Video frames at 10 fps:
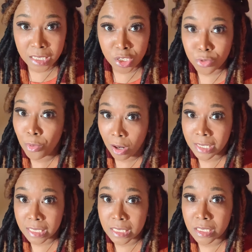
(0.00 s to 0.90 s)
to you, or
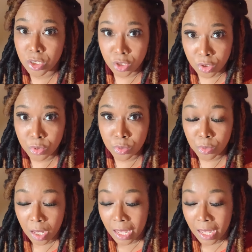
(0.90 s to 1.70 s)
this is you,